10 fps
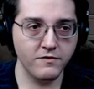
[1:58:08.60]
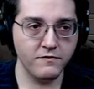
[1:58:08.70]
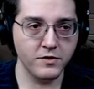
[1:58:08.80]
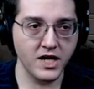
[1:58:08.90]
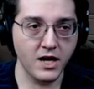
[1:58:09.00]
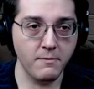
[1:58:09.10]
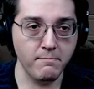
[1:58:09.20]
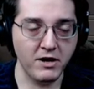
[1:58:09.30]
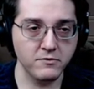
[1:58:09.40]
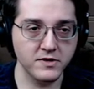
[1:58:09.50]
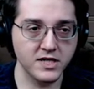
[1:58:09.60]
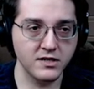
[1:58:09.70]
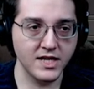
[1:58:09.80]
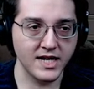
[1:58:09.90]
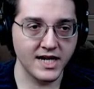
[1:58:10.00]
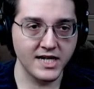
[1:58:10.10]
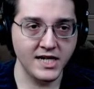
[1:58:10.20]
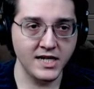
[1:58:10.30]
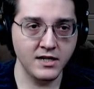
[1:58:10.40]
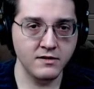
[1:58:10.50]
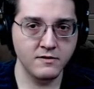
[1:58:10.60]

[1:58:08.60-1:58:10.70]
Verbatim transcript: for the amount that I need.